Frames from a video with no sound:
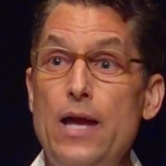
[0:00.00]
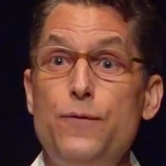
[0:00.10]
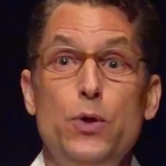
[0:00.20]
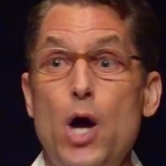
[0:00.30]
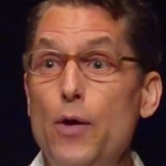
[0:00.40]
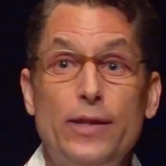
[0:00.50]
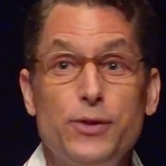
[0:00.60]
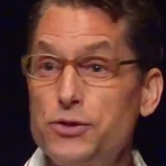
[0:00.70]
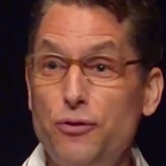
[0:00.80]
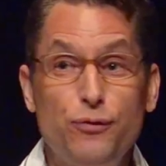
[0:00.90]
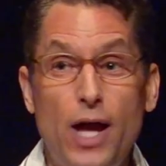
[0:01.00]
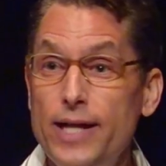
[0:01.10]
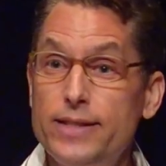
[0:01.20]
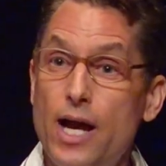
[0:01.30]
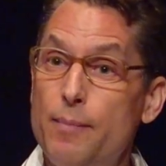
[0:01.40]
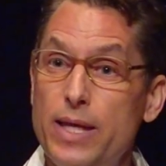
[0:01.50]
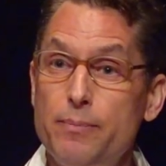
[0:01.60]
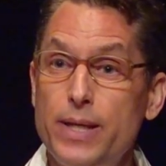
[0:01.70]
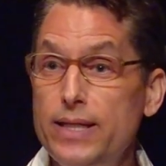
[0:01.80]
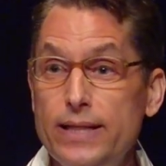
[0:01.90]
if you know that there's a flood
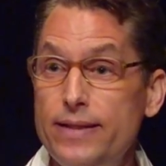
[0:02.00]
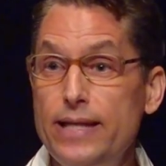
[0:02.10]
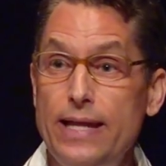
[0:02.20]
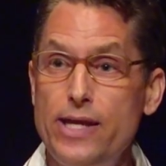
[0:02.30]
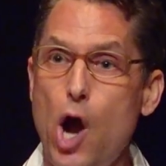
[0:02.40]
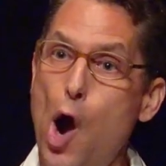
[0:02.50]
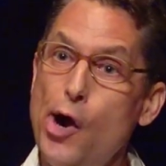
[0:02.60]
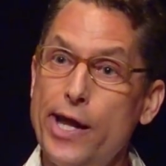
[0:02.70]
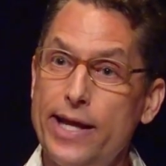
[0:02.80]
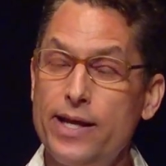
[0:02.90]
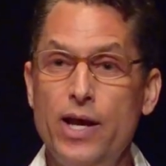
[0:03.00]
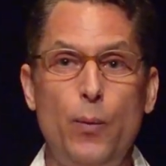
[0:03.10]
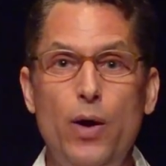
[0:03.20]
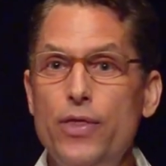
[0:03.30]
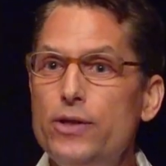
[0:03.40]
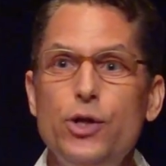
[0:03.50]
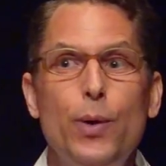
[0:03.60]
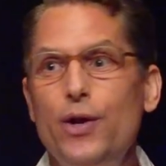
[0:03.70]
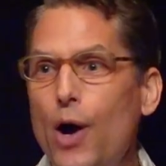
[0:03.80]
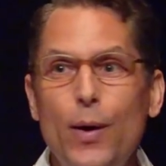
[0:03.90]
coming in, in the Arctic, well then do
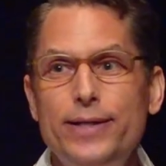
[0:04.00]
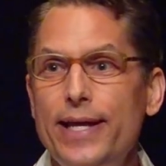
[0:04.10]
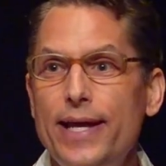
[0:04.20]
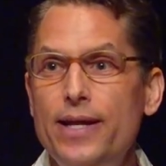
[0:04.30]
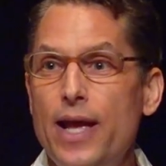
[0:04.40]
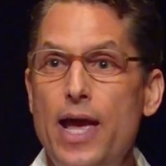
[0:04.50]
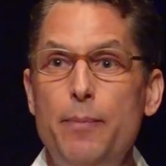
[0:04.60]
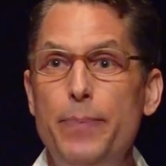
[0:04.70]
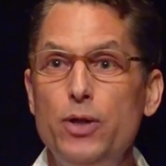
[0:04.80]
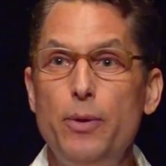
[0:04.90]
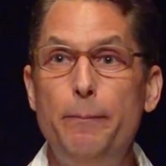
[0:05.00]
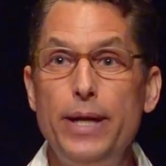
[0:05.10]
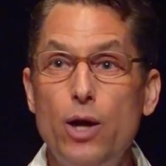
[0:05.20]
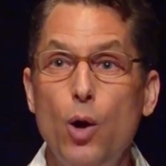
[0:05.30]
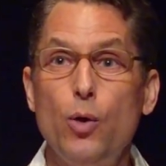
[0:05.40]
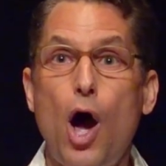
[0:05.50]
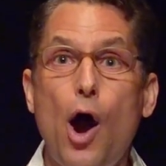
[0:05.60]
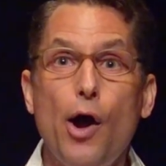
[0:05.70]
what Noah did and build a big old